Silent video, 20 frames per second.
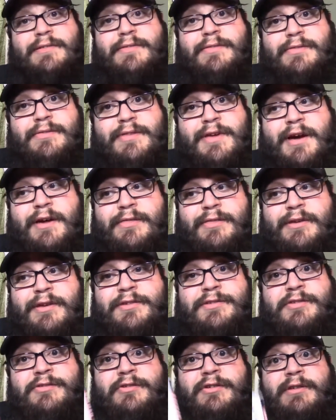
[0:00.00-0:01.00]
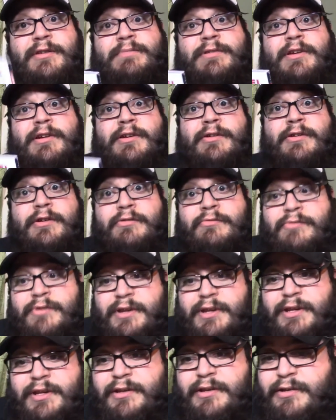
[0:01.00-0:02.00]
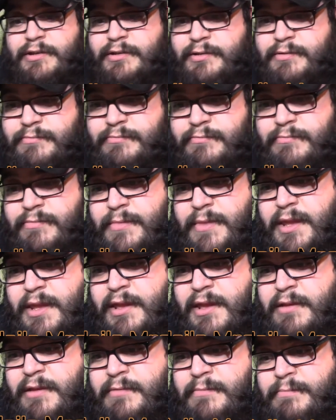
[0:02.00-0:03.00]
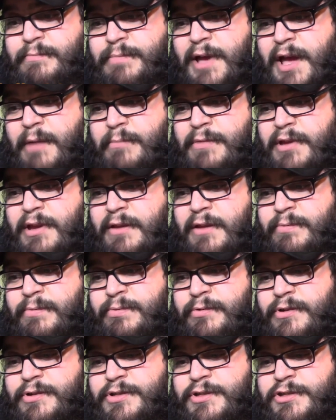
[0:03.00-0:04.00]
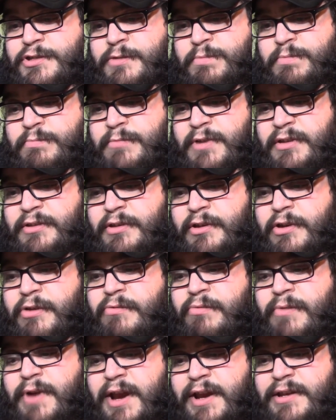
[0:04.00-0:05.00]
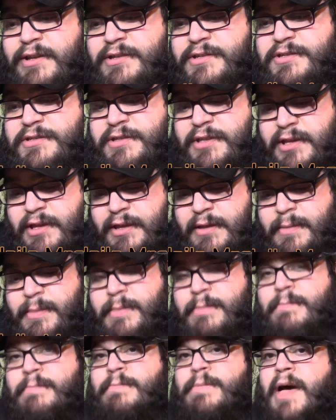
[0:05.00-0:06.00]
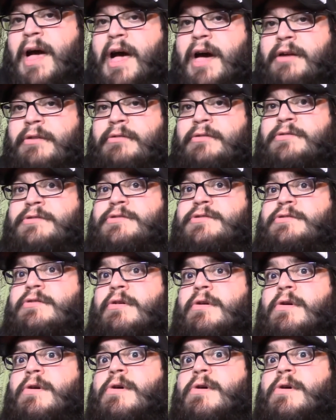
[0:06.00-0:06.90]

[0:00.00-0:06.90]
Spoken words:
Now this is going to be a good read. Batman vs. Superman, the greatest battles.